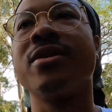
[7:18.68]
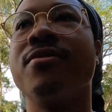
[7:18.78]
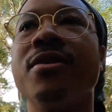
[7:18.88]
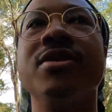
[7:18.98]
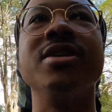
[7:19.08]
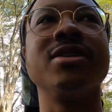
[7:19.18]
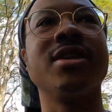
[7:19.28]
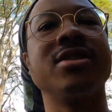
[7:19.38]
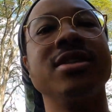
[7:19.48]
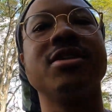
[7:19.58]
50s,
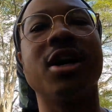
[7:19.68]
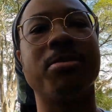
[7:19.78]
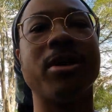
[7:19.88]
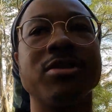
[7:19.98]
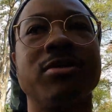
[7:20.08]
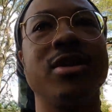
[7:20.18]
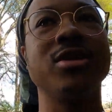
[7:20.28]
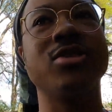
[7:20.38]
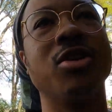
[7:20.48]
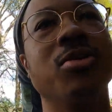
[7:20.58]
60s type
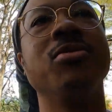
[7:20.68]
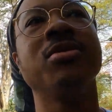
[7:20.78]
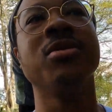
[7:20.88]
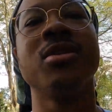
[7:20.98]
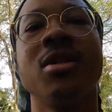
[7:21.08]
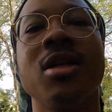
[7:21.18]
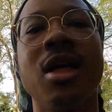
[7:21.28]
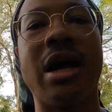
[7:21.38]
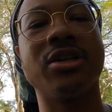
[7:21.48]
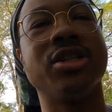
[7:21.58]
restaurant. So
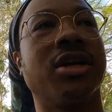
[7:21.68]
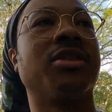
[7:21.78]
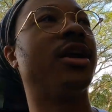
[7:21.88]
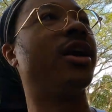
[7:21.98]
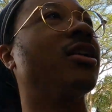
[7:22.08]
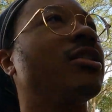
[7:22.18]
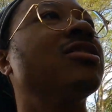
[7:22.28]
I'll check that out,